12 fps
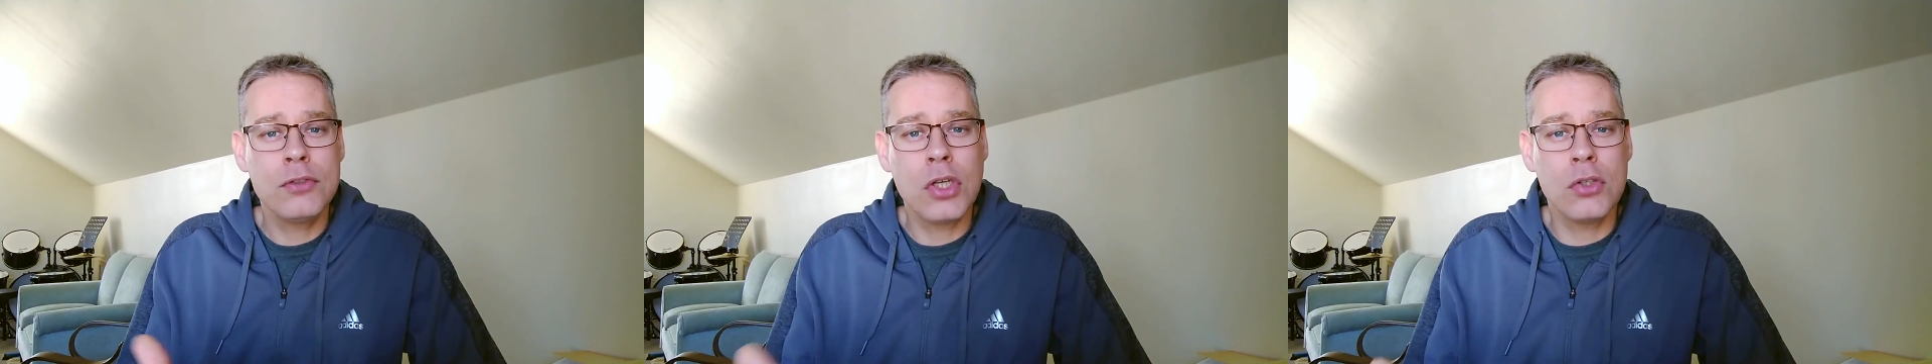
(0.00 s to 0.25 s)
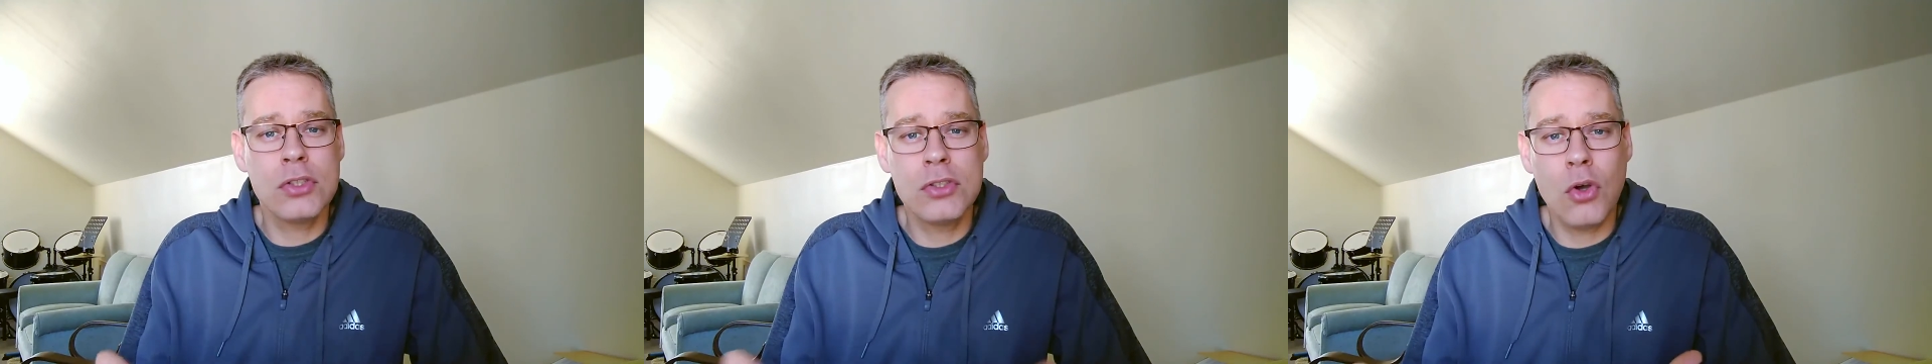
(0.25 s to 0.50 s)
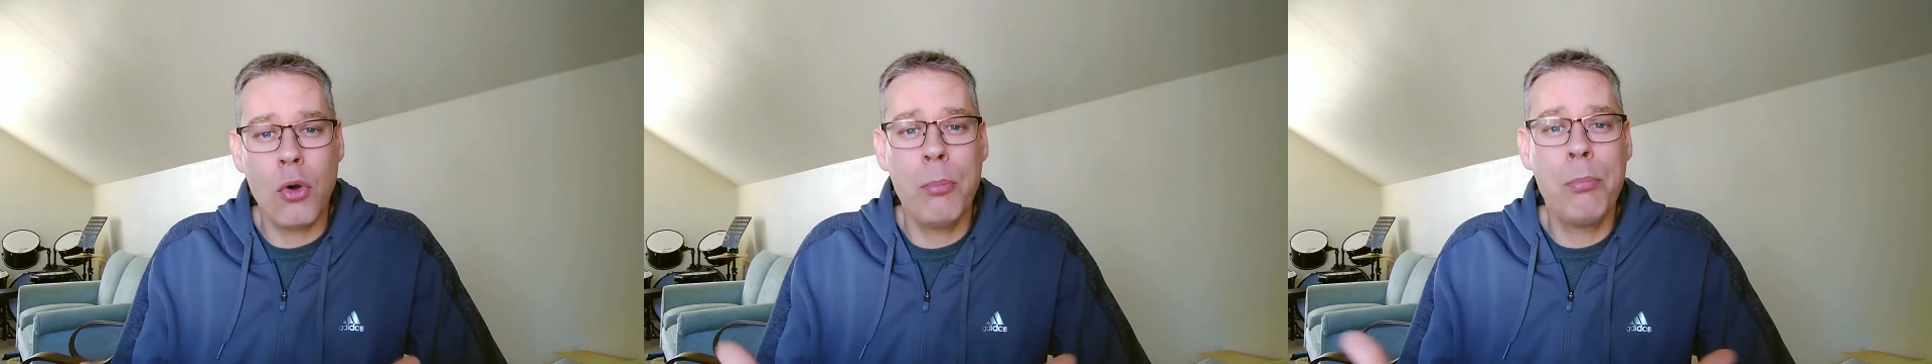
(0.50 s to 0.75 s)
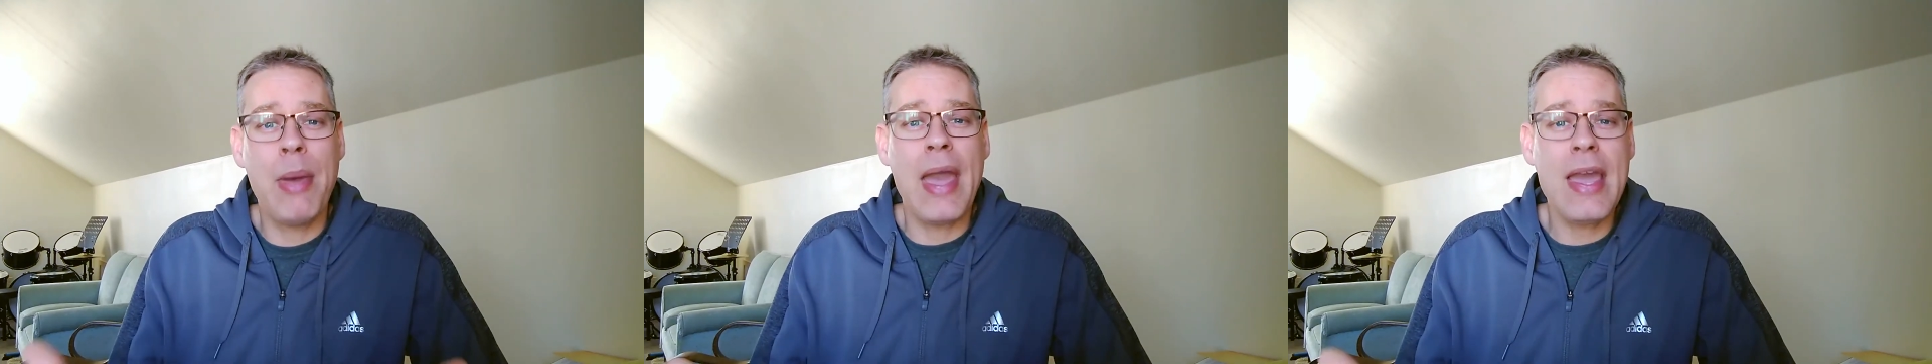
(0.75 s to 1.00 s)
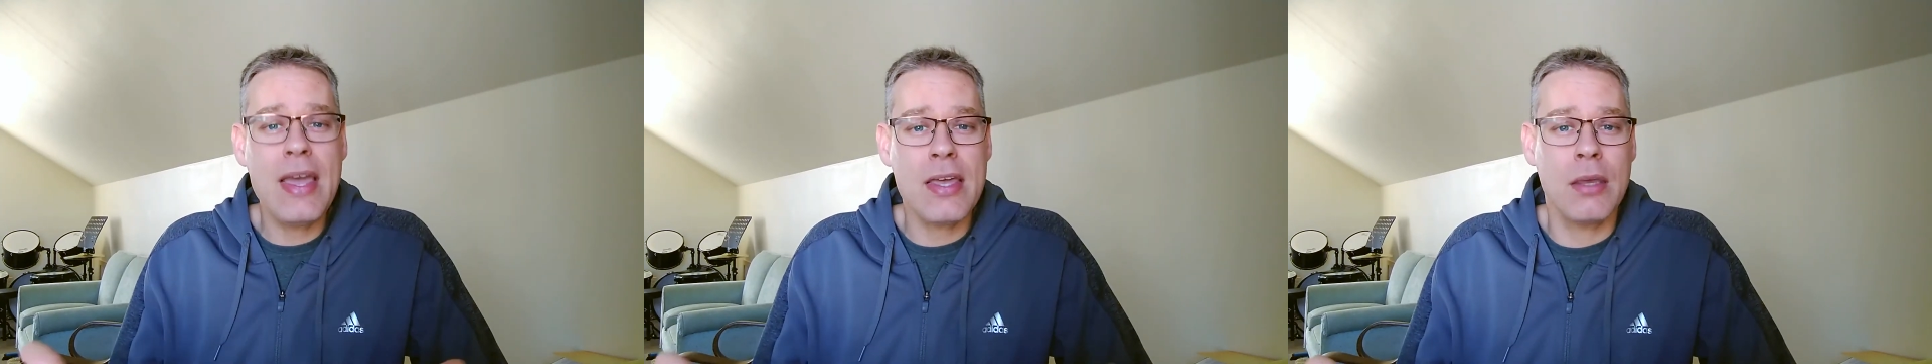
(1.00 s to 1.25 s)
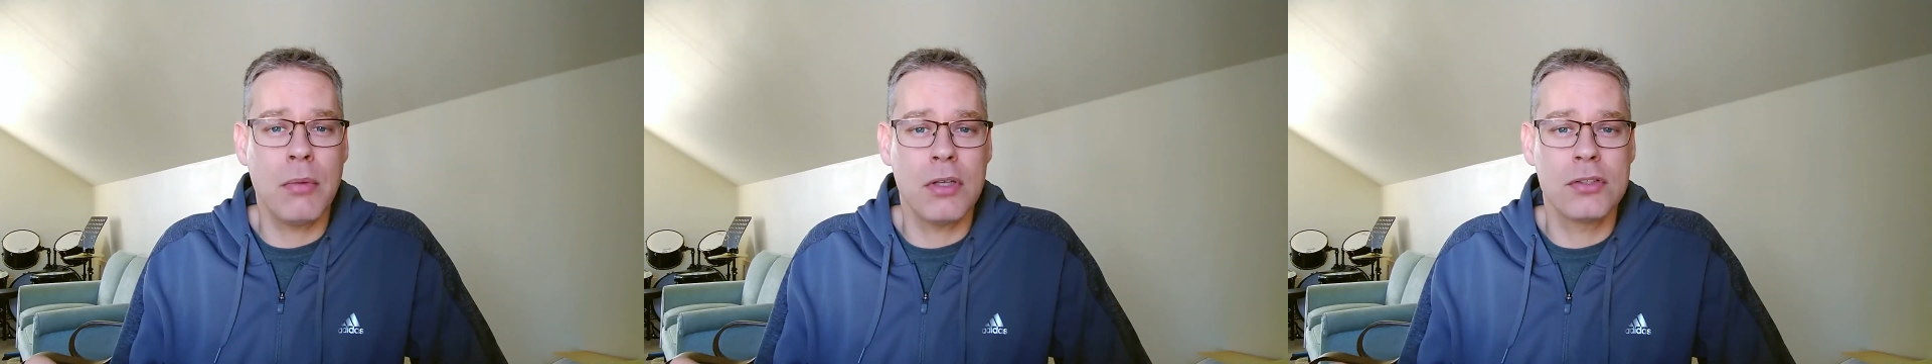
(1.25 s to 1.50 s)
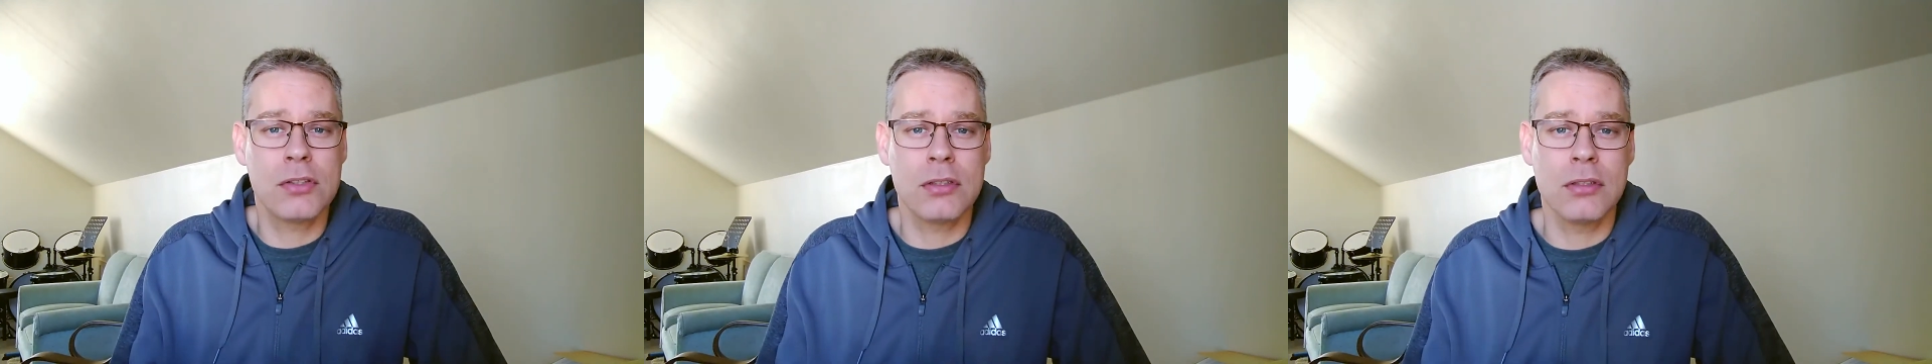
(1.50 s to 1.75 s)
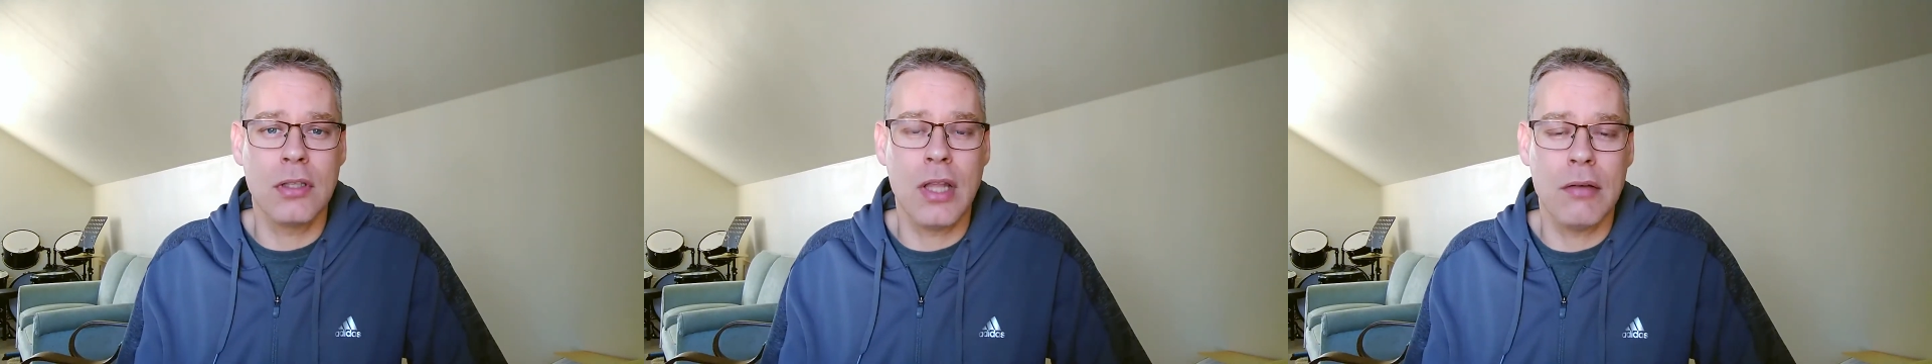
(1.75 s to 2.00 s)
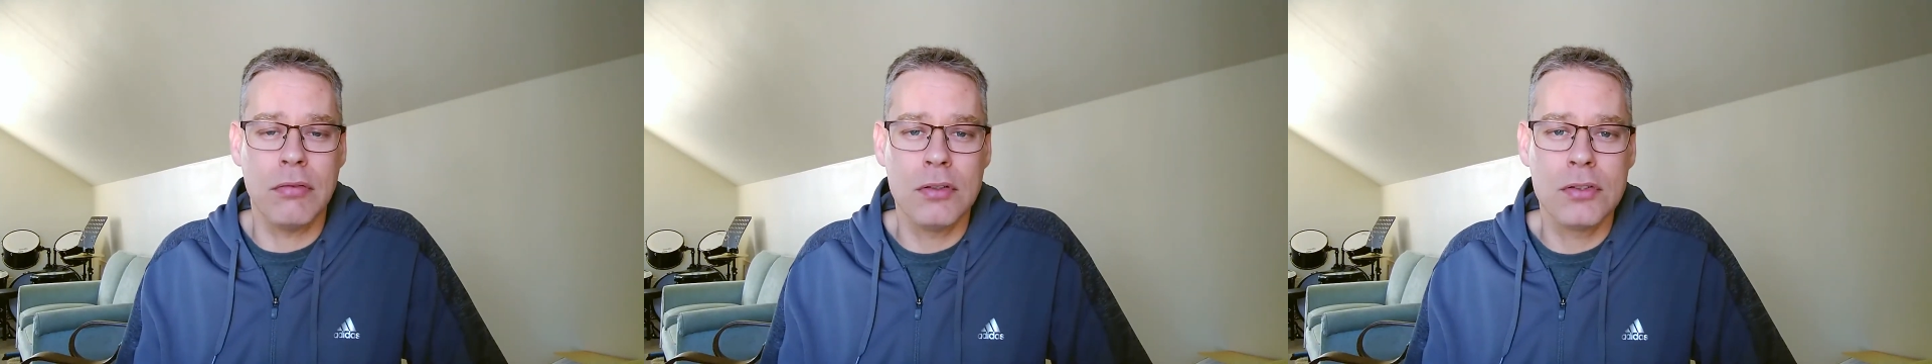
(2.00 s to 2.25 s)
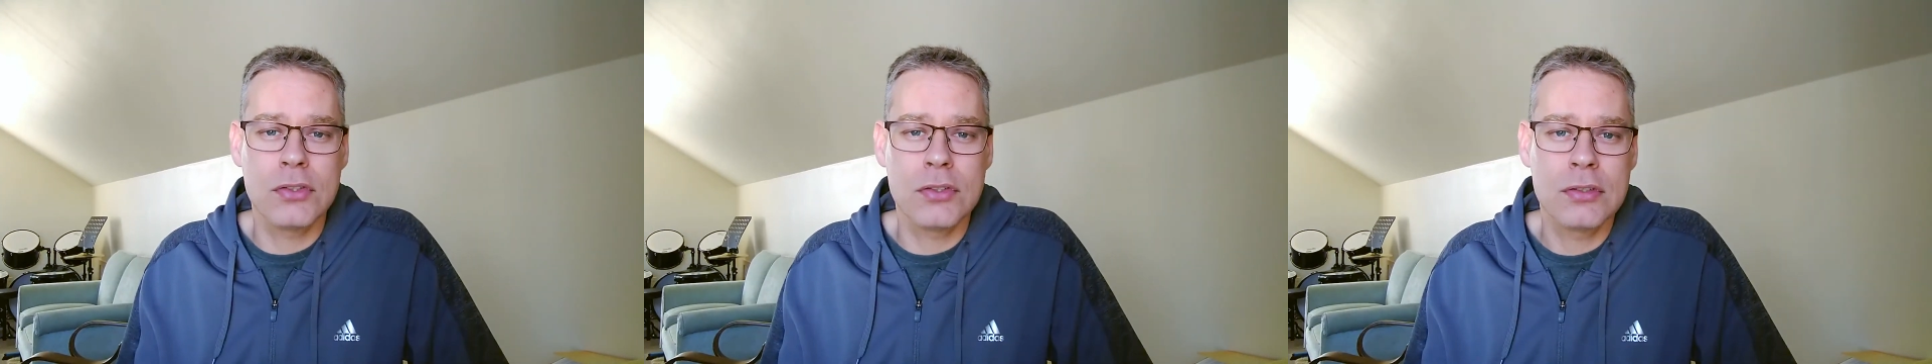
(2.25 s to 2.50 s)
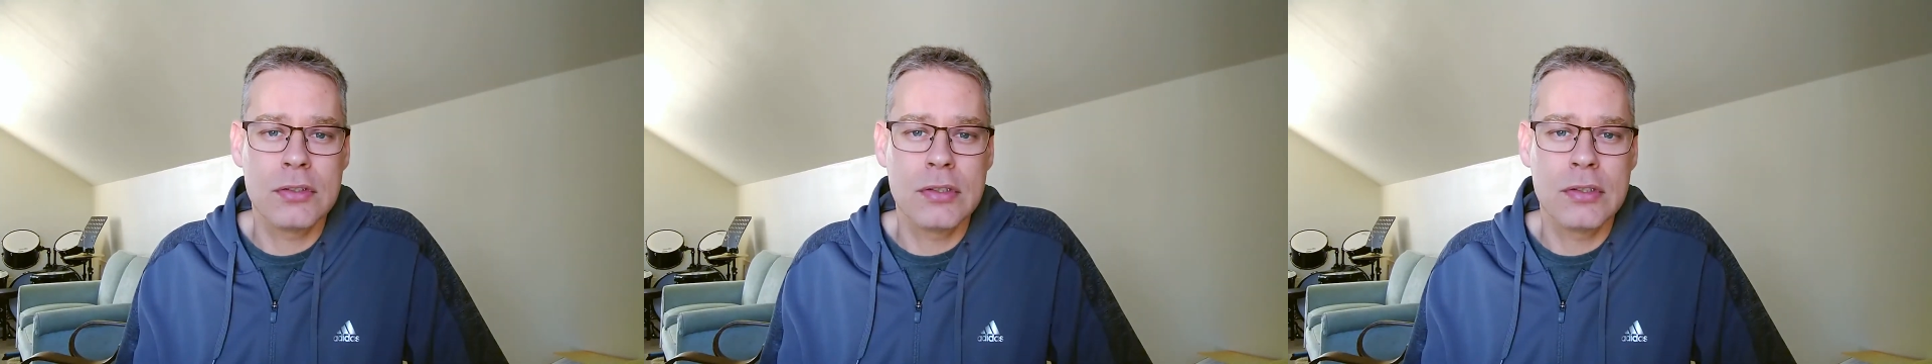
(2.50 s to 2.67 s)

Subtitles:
chosen to obey him on certain levels.